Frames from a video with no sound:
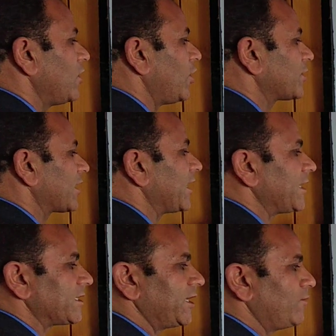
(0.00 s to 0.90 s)
will not
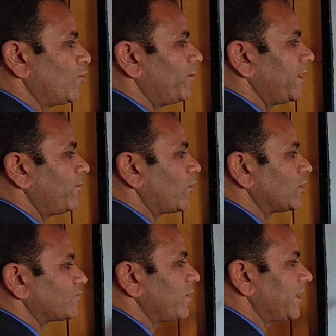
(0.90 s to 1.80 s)
create any moment
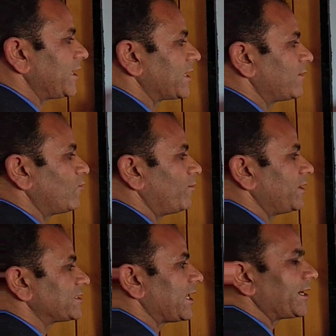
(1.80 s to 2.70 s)
because we are taking
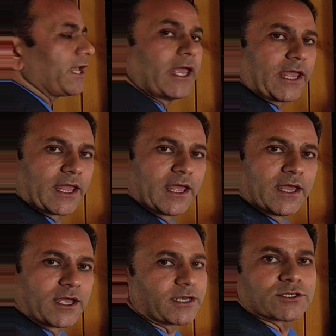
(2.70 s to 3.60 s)
moments at A.
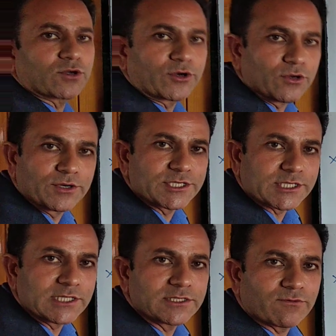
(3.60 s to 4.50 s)
It has got no
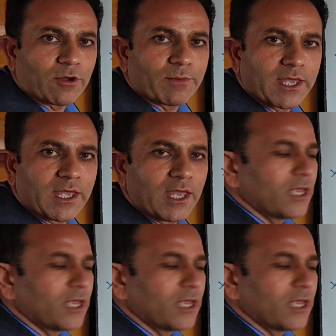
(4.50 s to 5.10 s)
distance from A.